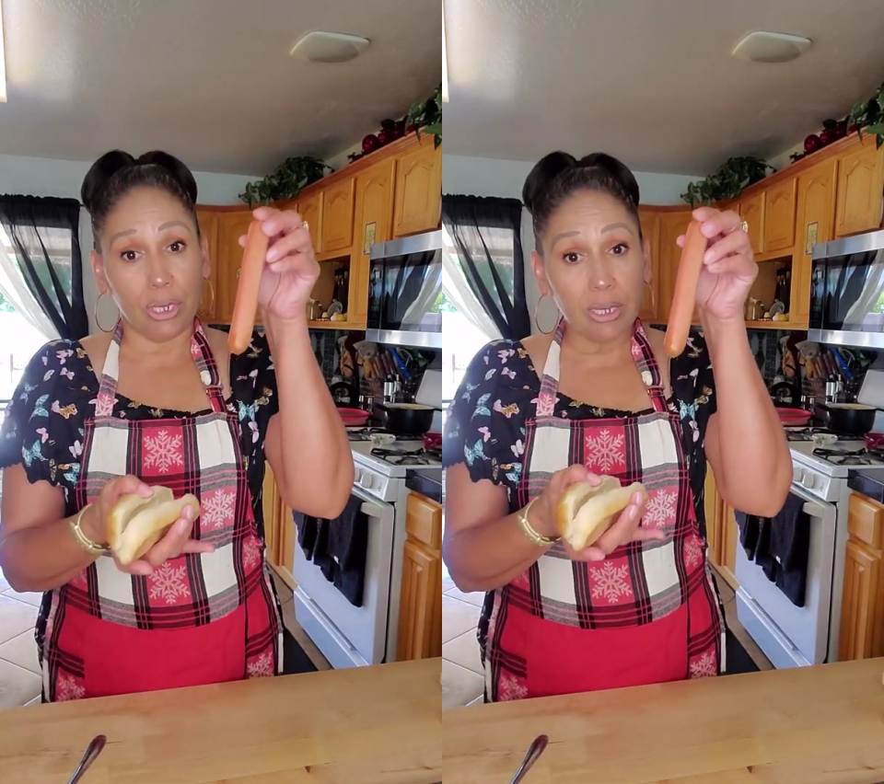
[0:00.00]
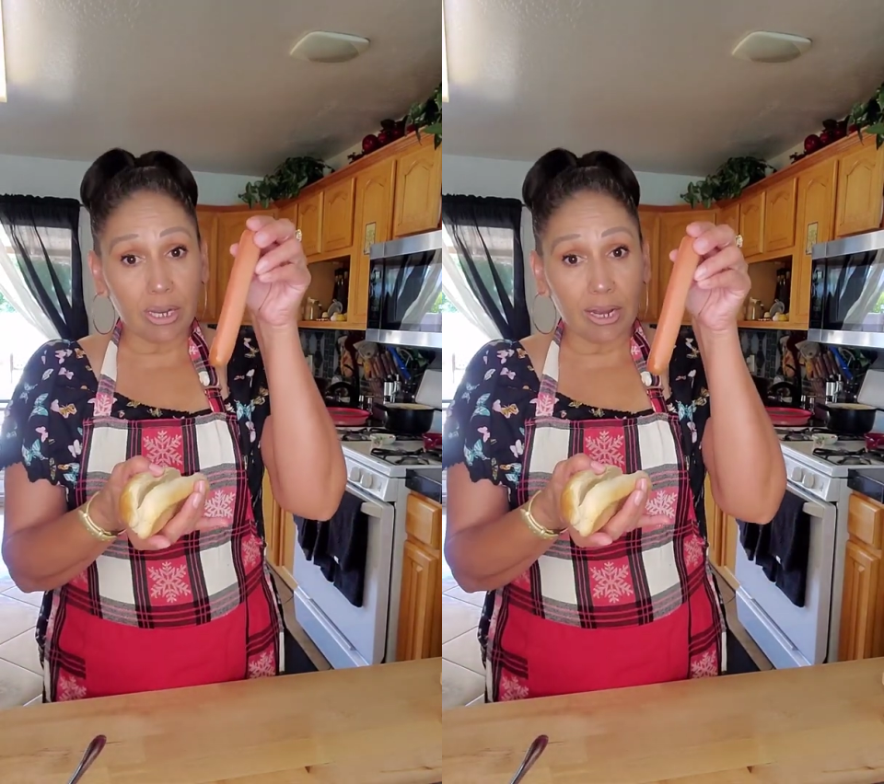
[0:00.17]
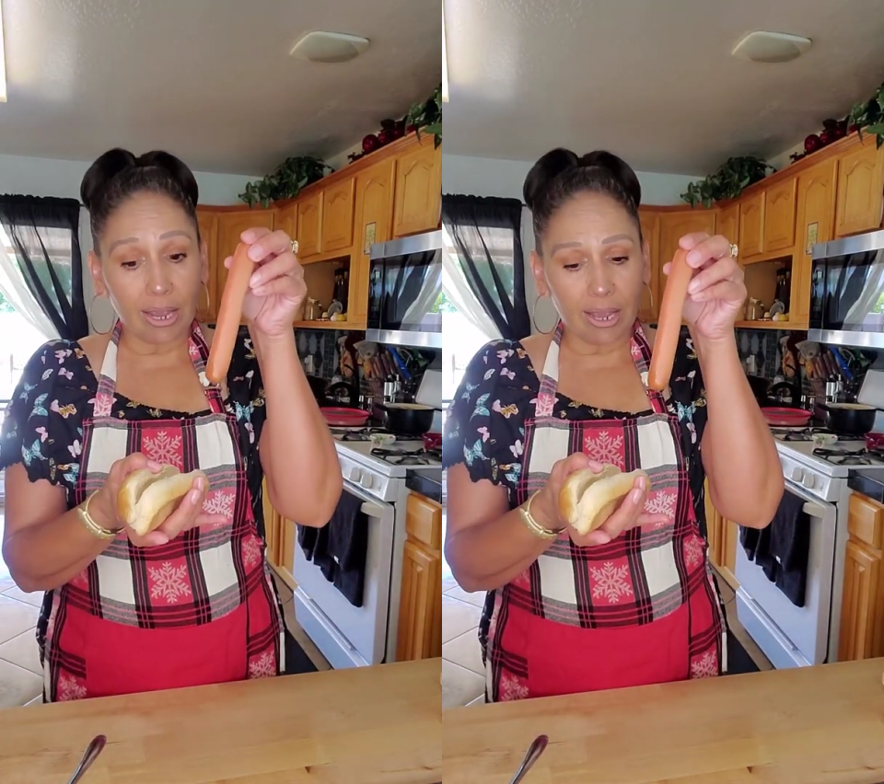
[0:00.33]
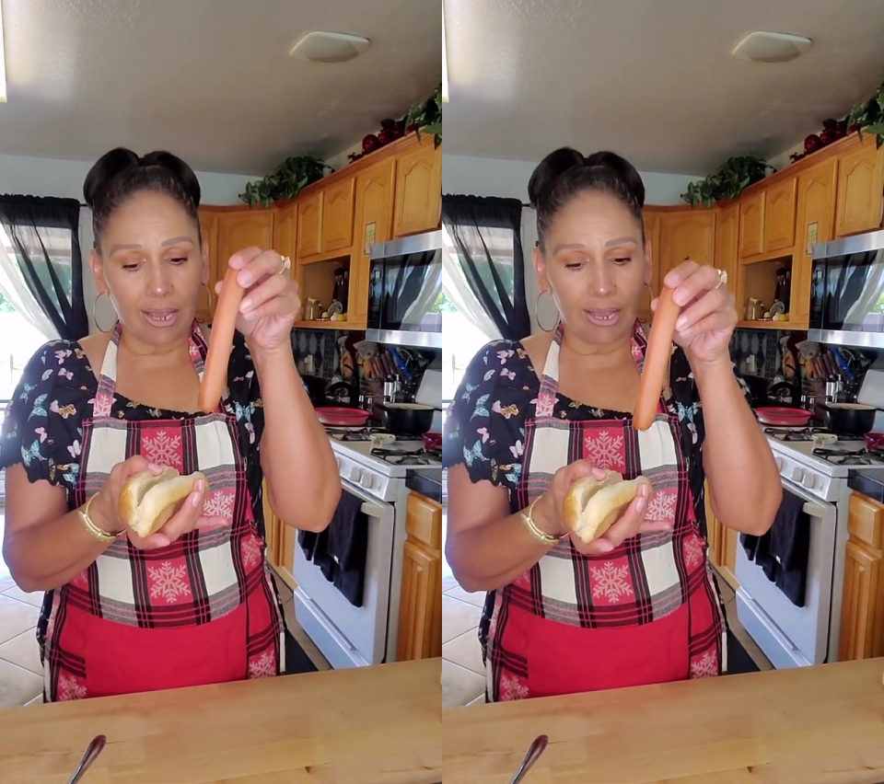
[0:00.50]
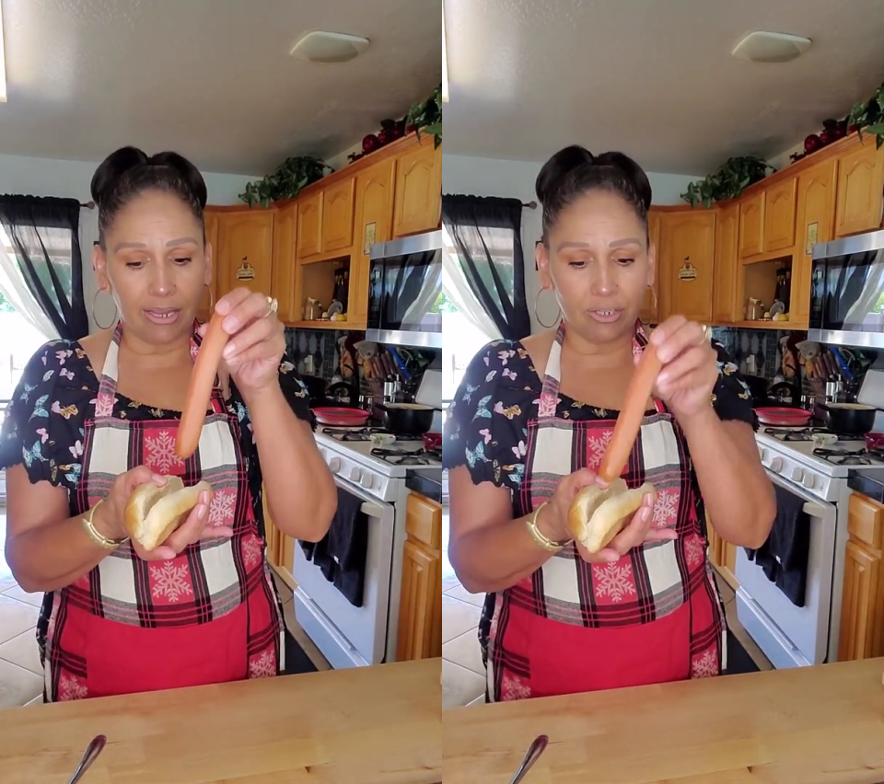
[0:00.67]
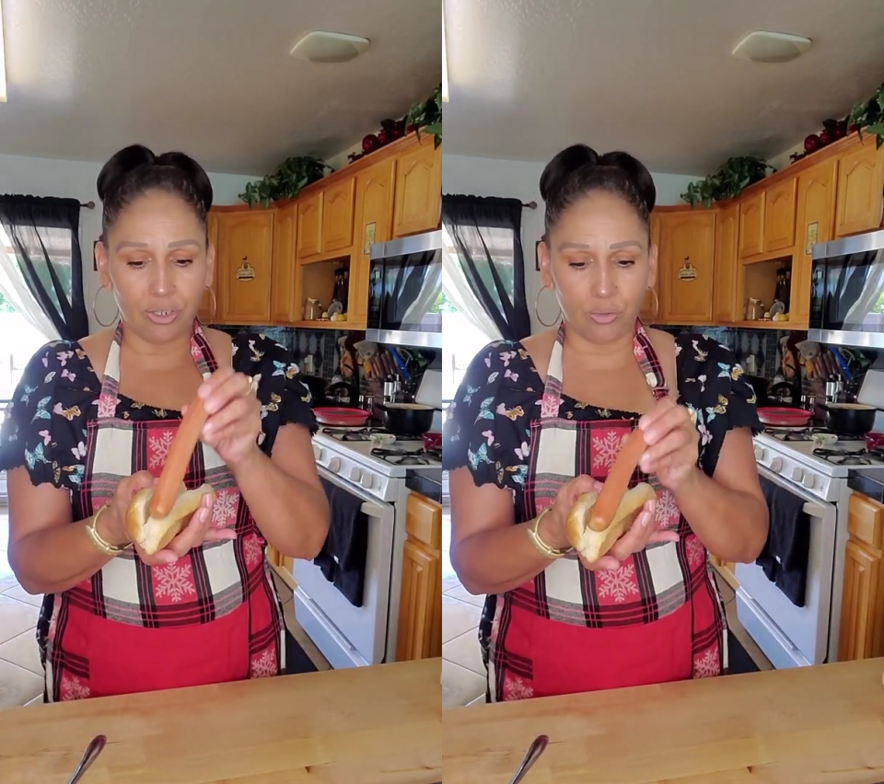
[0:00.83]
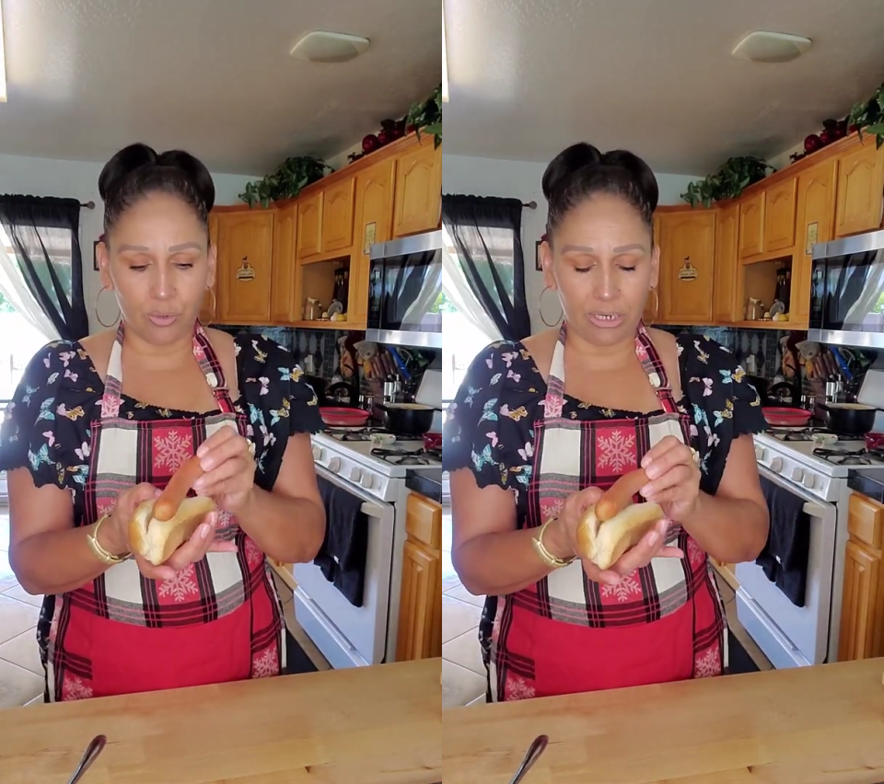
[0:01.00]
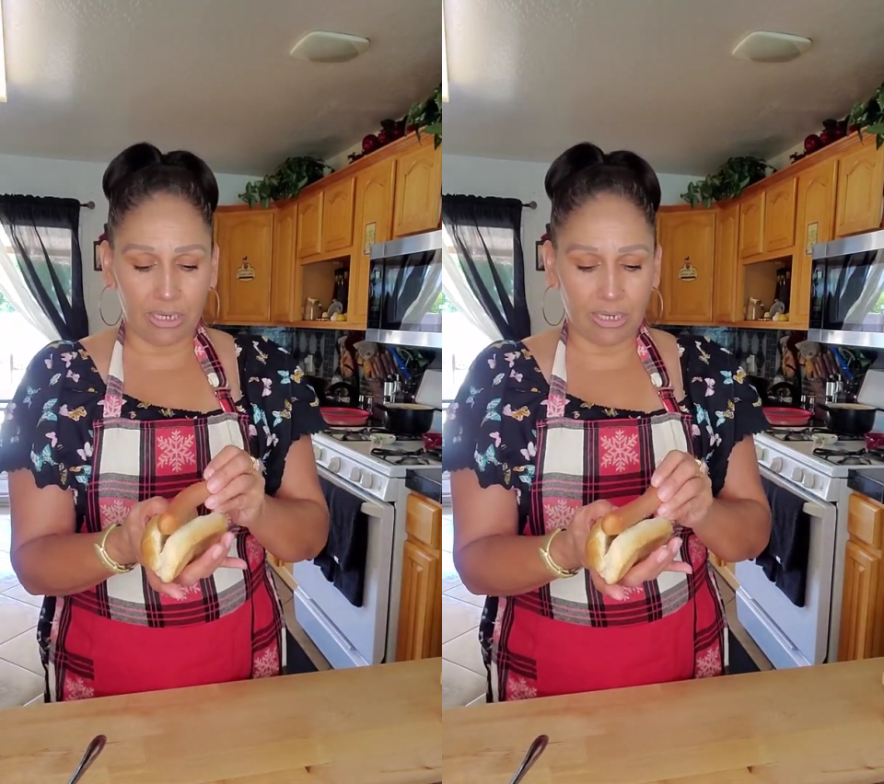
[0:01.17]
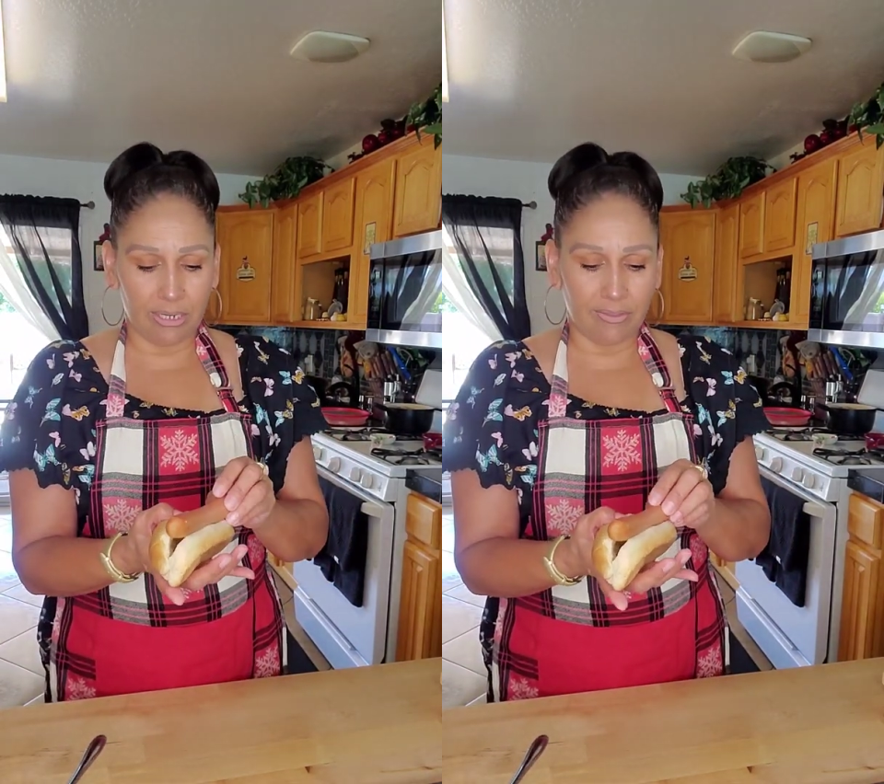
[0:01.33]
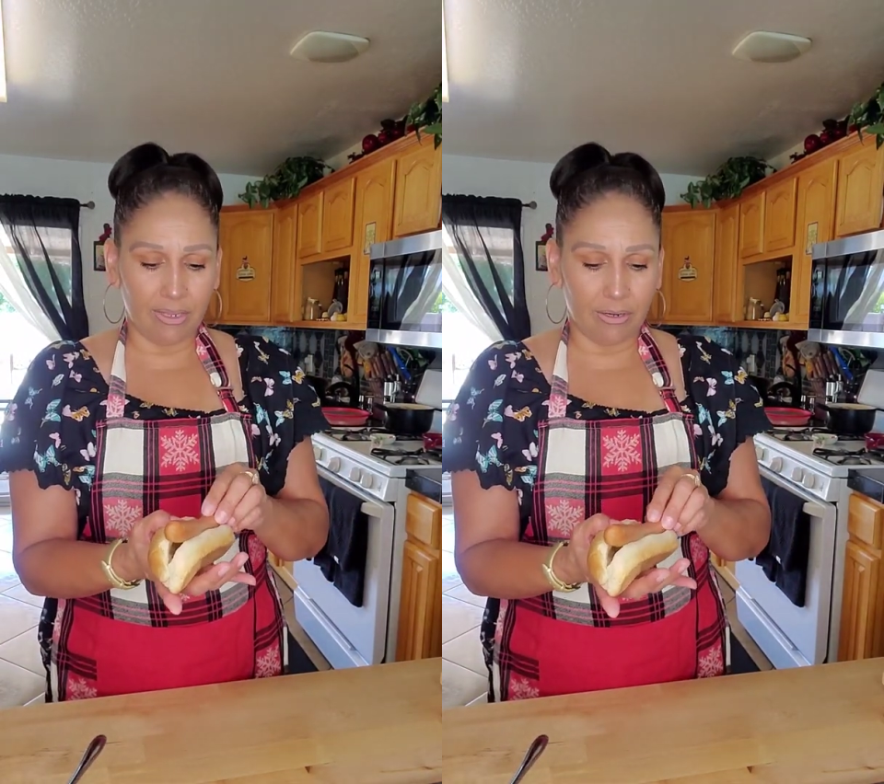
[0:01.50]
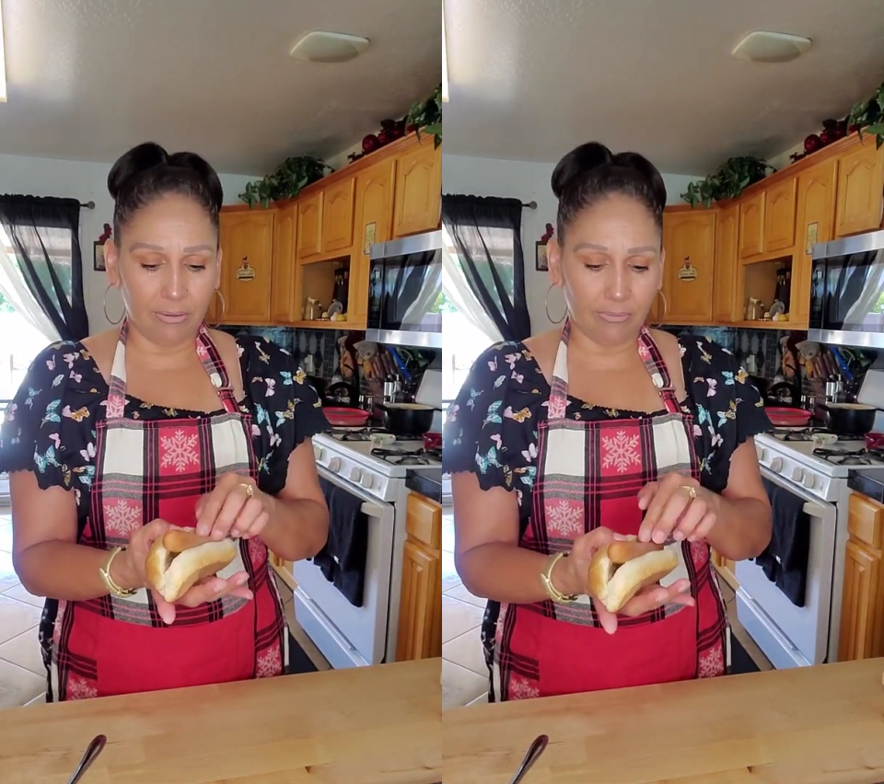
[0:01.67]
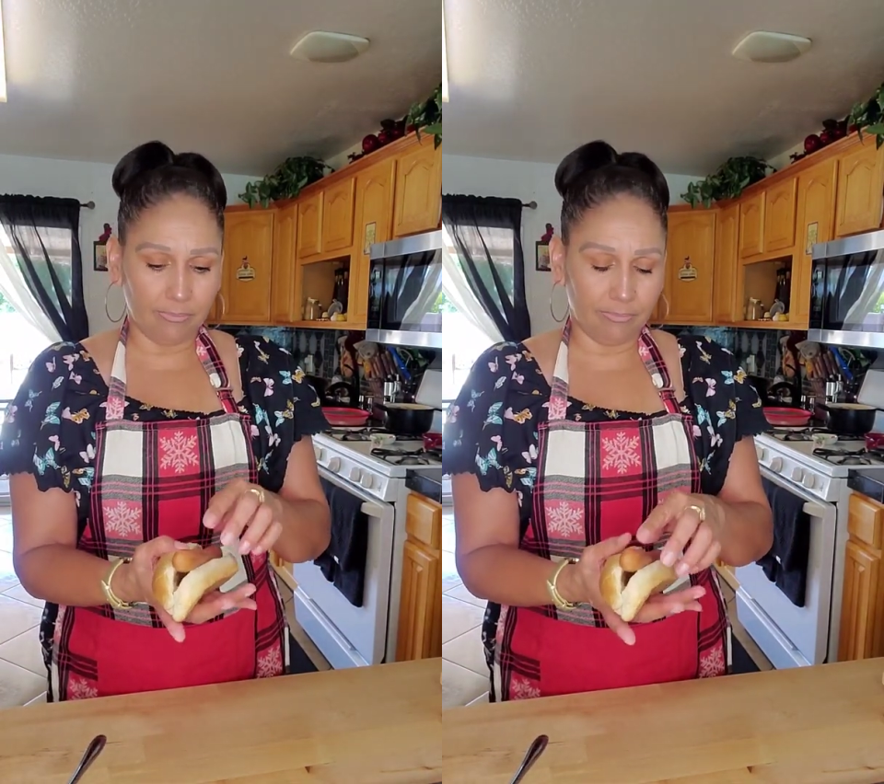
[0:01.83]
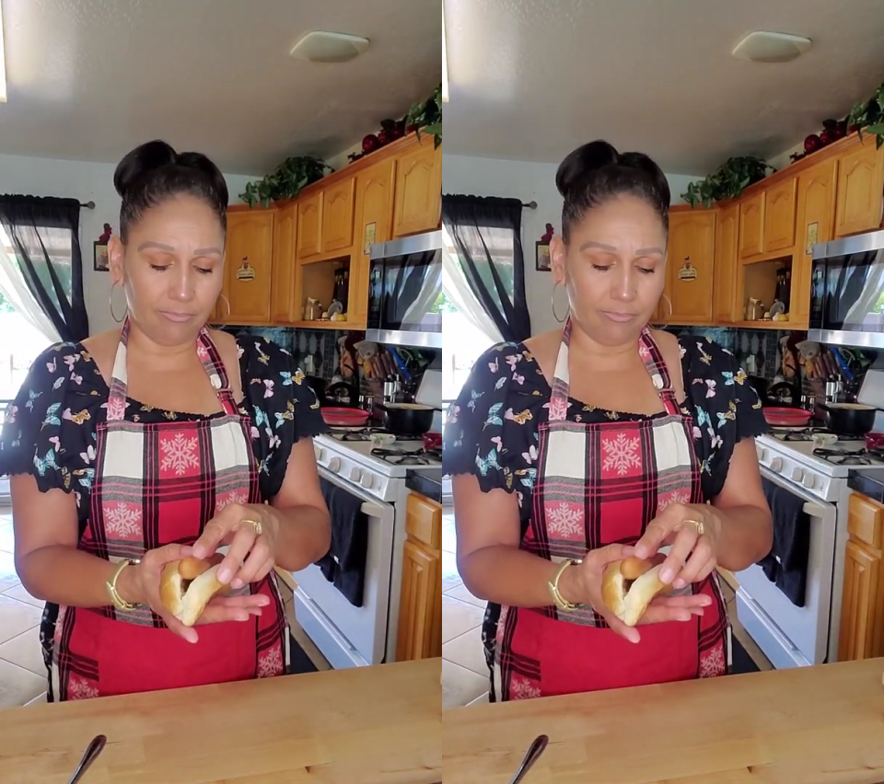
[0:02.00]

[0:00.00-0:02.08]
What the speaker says: Gonna add your weenie in there.